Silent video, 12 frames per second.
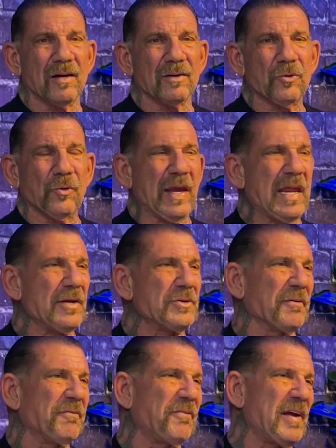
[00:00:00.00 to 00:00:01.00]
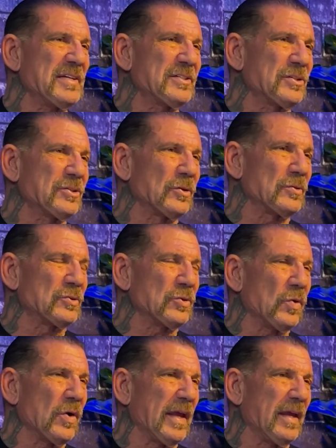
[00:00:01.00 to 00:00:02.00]
created your face to show
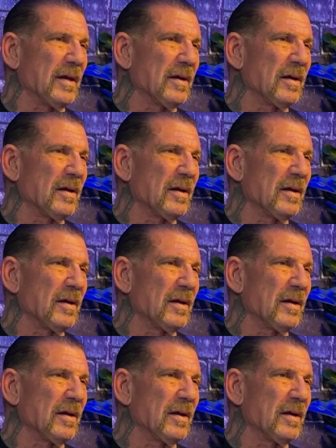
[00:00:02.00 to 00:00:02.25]
joy.